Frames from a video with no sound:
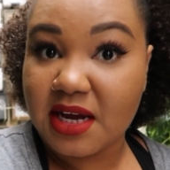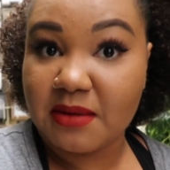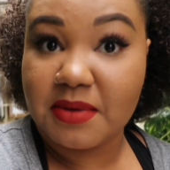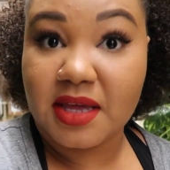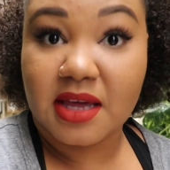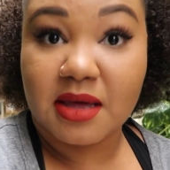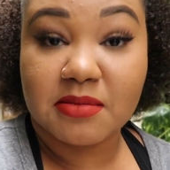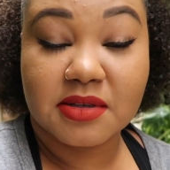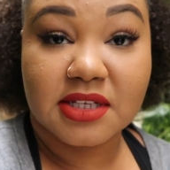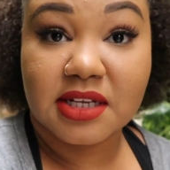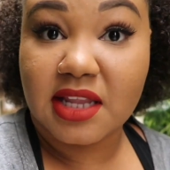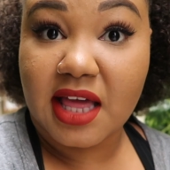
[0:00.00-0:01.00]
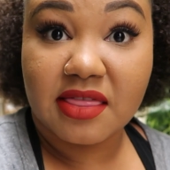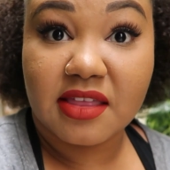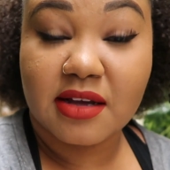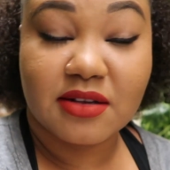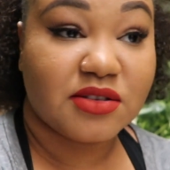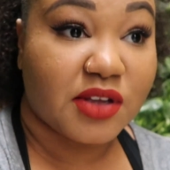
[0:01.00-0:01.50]
not being able to let
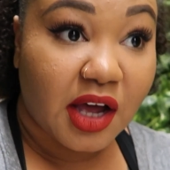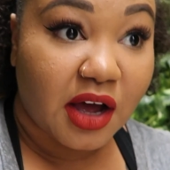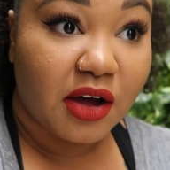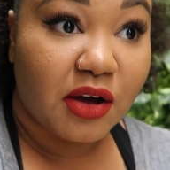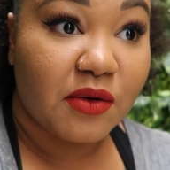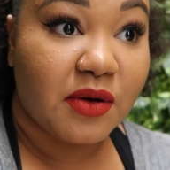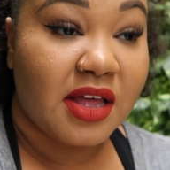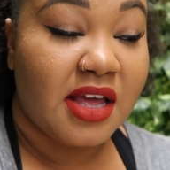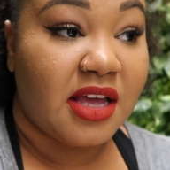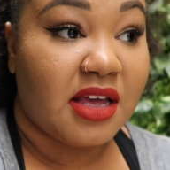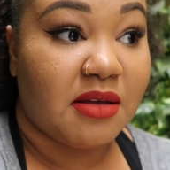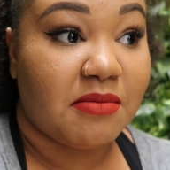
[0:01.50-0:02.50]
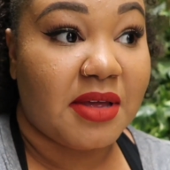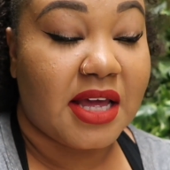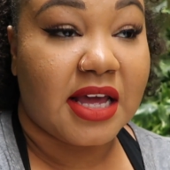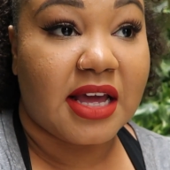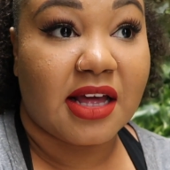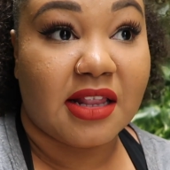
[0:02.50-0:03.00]
things go and
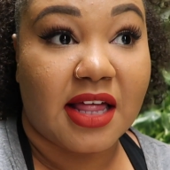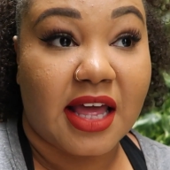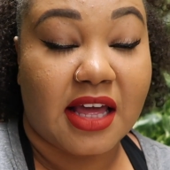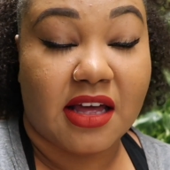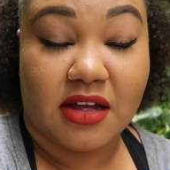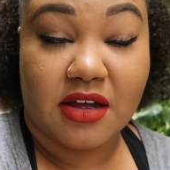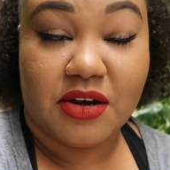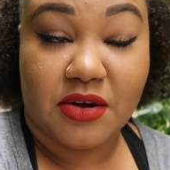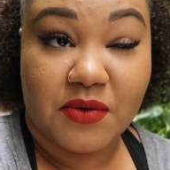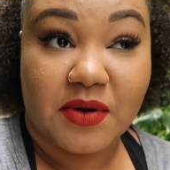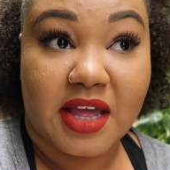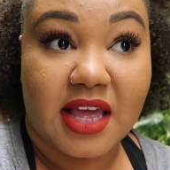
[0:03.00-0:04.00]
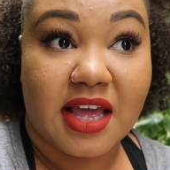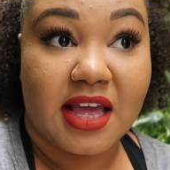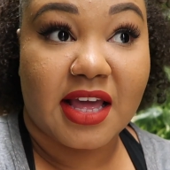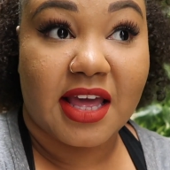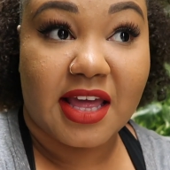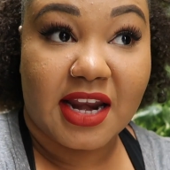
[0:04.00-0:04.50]
being like
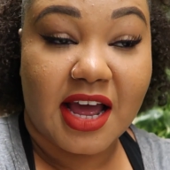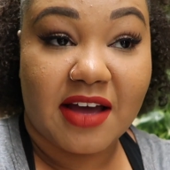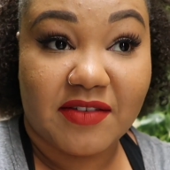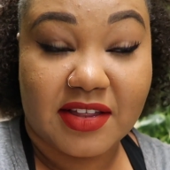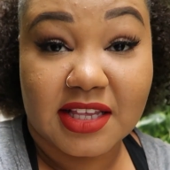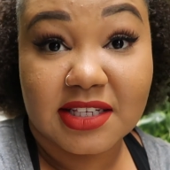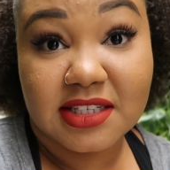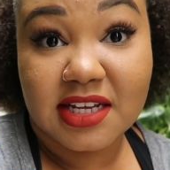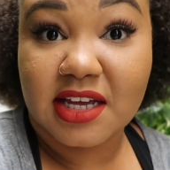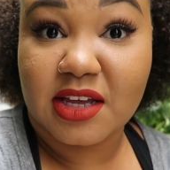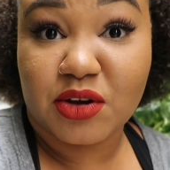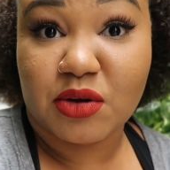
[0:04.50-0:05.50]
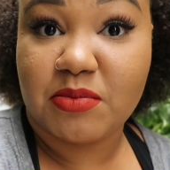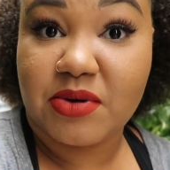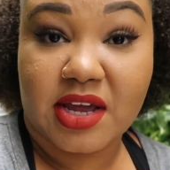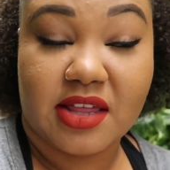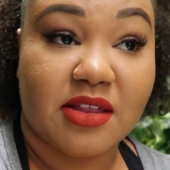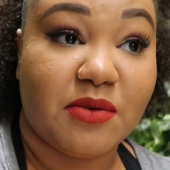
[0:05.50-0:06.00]
annoying and having this tick in your
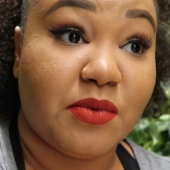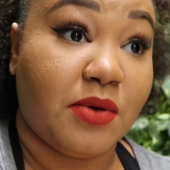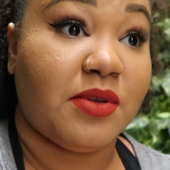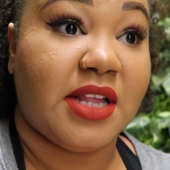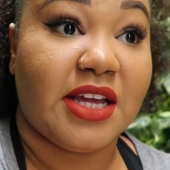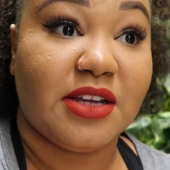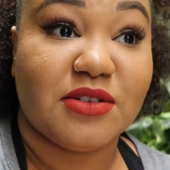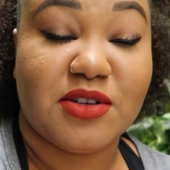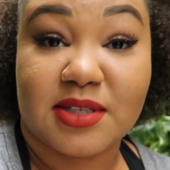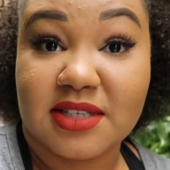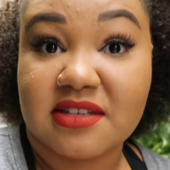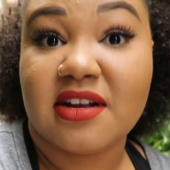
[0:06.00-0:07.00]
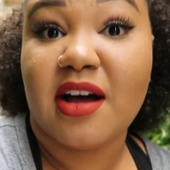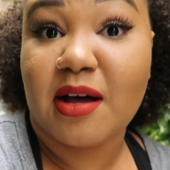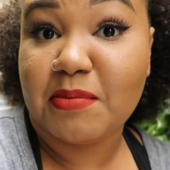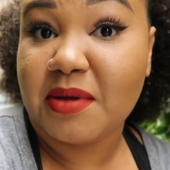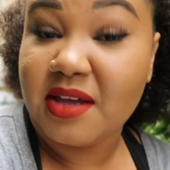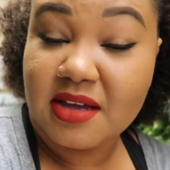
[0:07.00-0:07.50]
brain that won't let you just
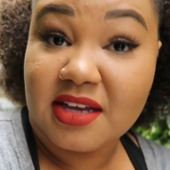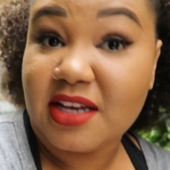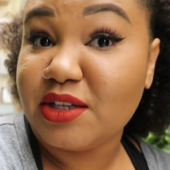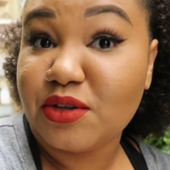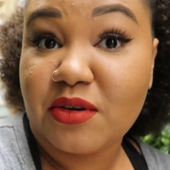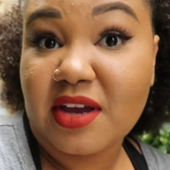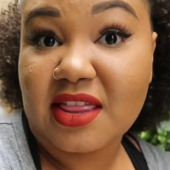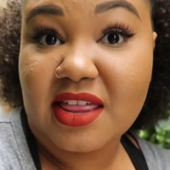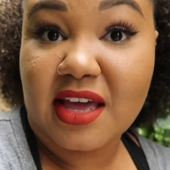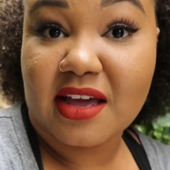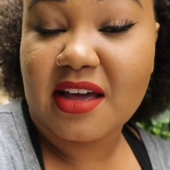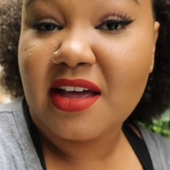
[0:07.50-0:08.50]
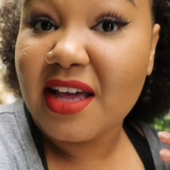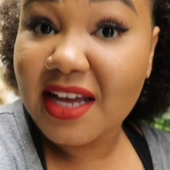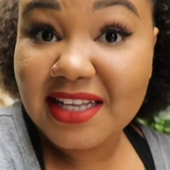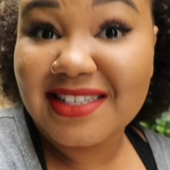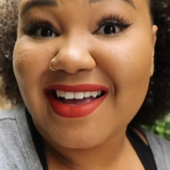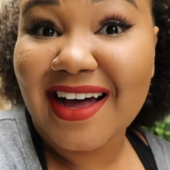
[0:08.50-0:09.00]
stop is a great thing,
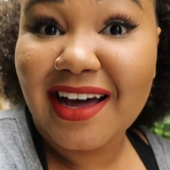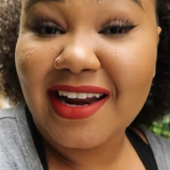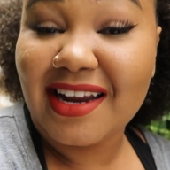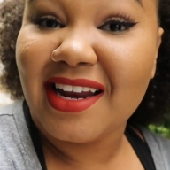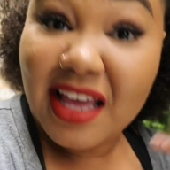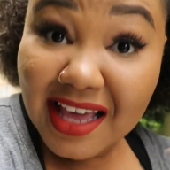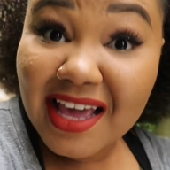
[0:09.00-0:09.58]
because I got it